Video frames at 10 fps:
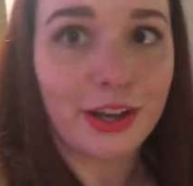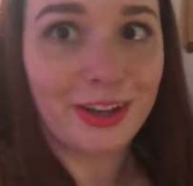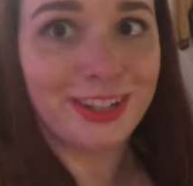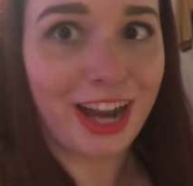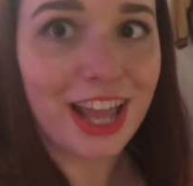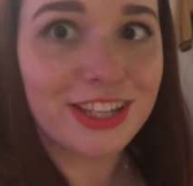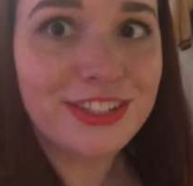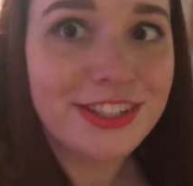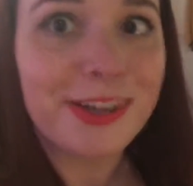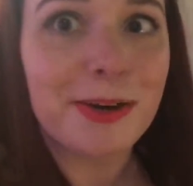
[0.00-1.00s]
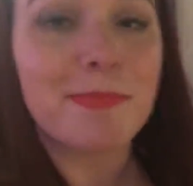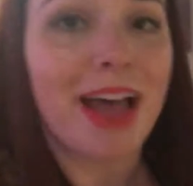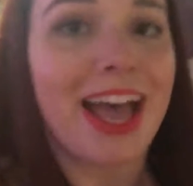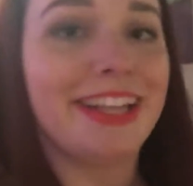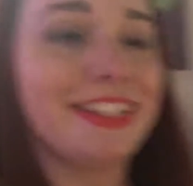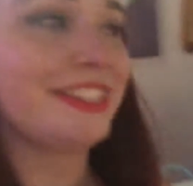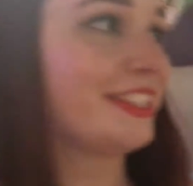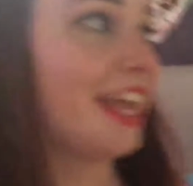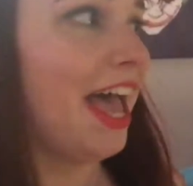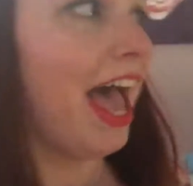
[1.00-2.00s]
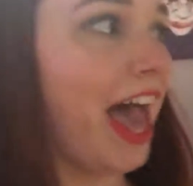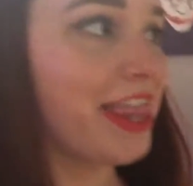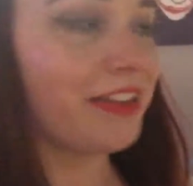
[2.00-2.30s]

on. Like, you sit on beds, and